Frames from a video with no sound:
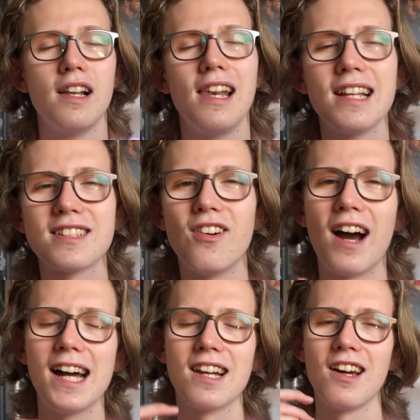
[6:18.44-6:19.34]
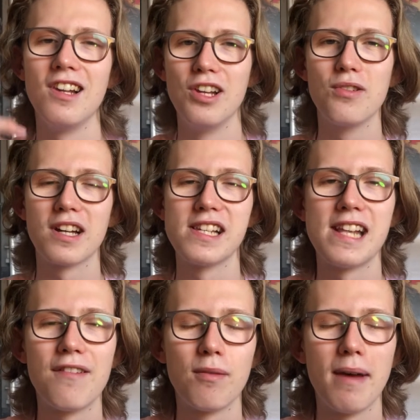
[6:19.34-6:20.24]
Let's not act like Luke has
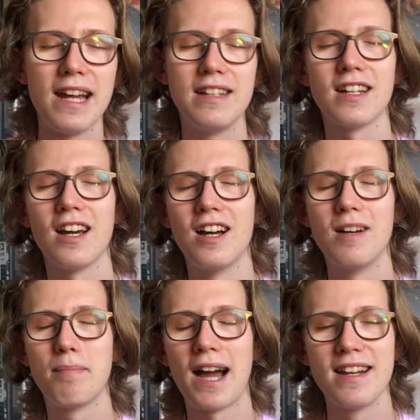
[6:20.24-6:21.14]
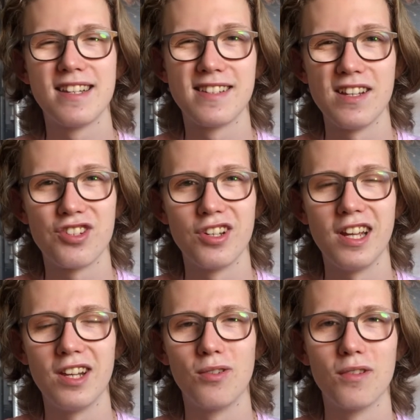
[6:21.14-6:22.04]
never made a bad decision
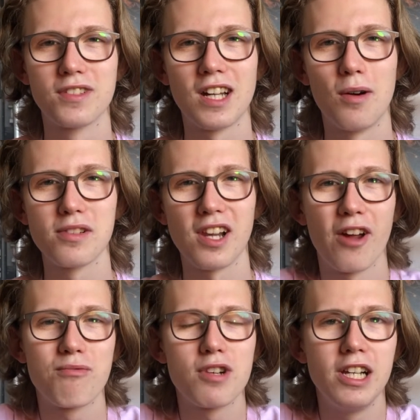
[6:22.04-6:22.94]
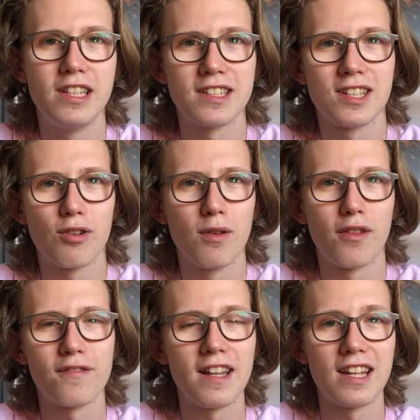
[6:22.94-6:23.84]
in all of Star Wars, and I really disagree with
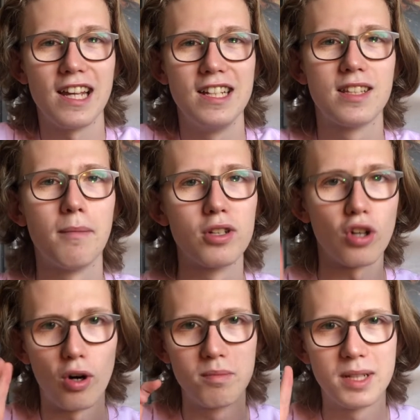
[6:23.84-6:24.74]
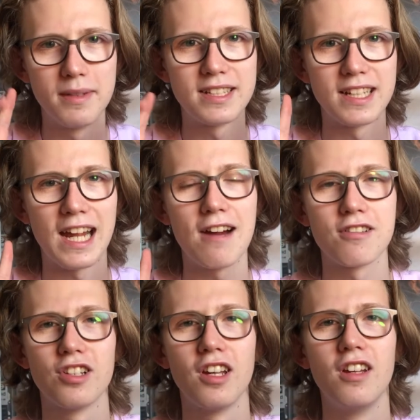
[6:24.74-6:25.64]
the fact that he's the most optimistic
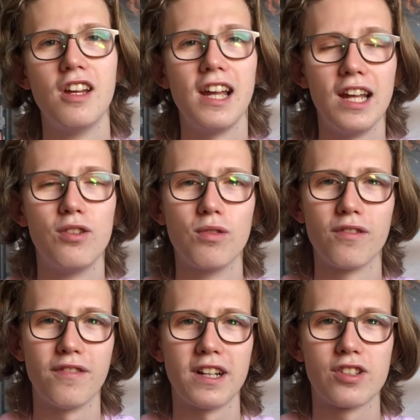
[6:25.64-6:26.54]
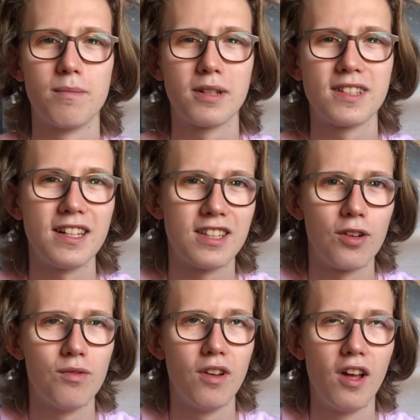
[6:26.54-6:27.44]
character in all of fiction, because I
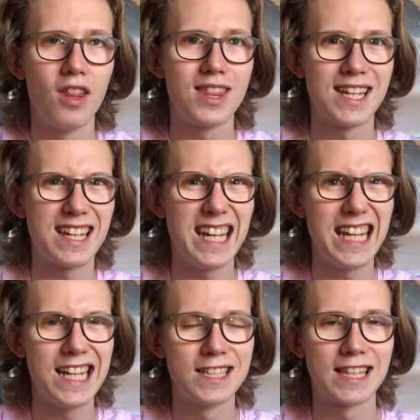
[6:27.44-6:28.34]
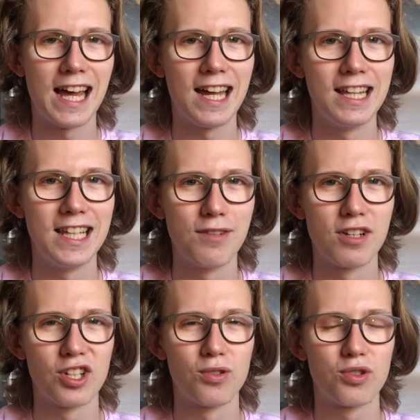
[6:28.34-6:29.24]
don't think he is that in the
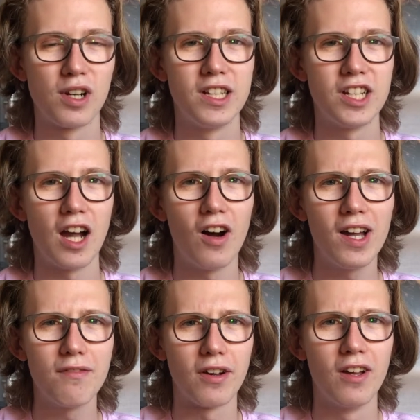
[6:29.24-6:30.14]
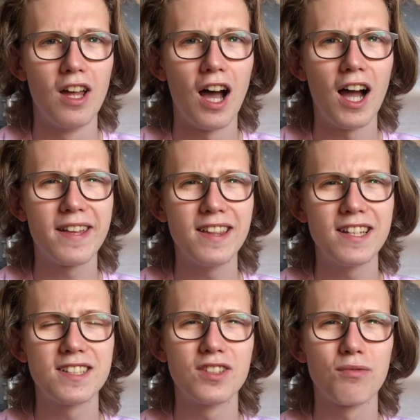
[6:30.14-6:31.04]
original trilogy either. I think
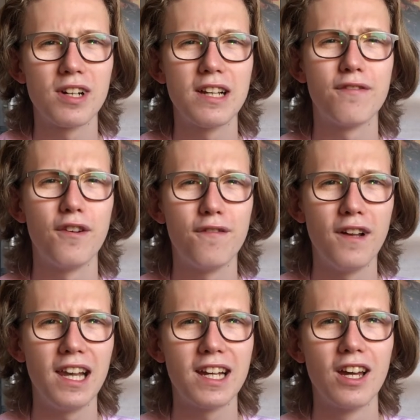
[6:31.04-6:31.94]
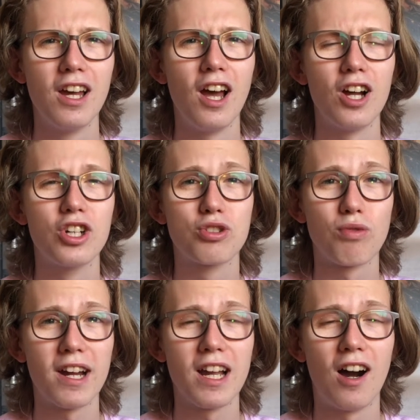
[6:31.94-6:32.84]
this is a really fulfilling and
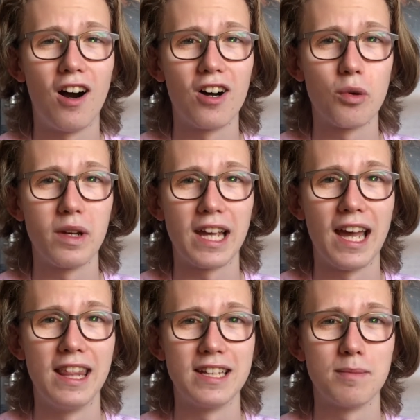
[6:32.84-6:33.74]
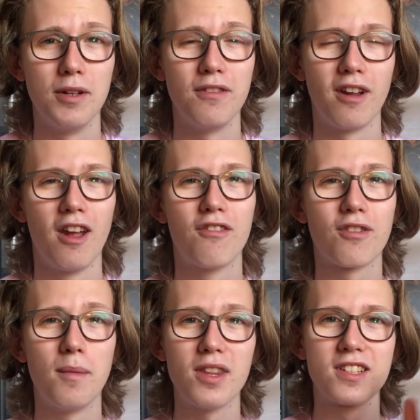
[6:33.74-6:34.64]
great arc we get in this movie.
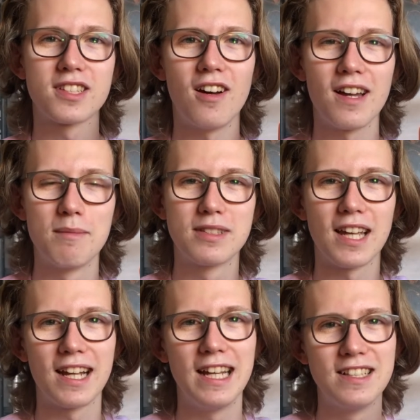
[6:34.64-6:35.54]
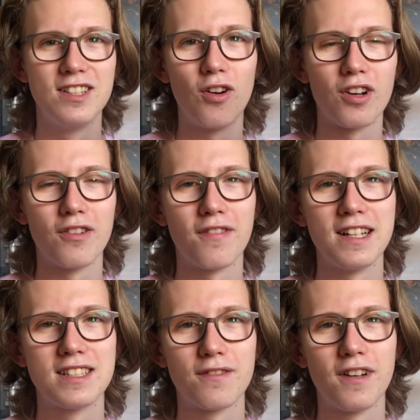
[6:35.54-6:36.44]
From at the start him saying he's not going to
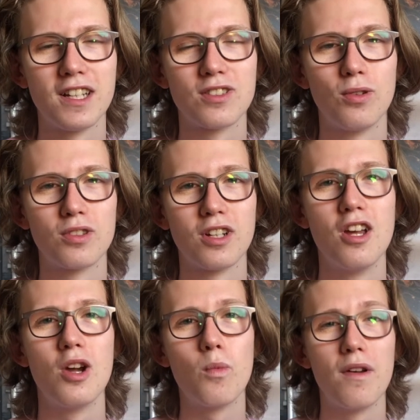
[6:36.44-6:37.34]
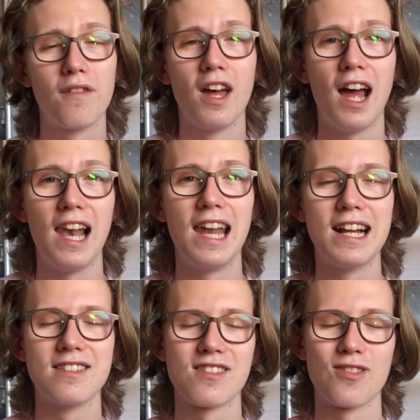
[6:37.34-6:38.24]
face the First Order with a
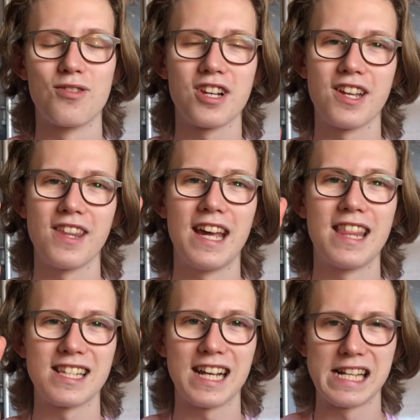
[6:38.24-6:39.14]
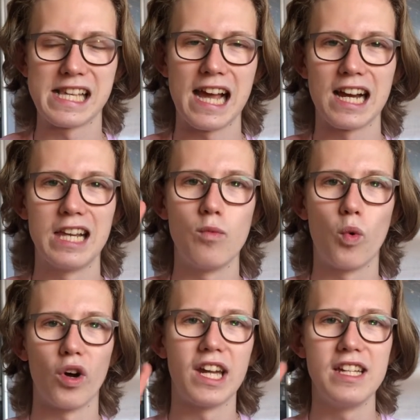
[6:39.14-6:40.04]
laser sword, and at the end that's exactly
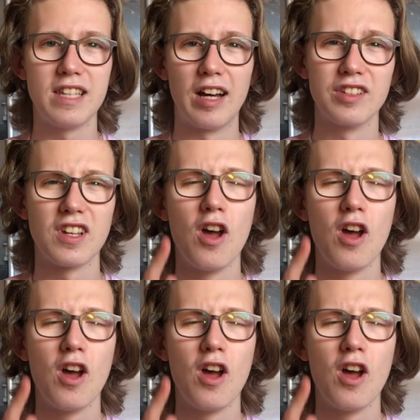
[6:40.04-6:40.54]
what he does.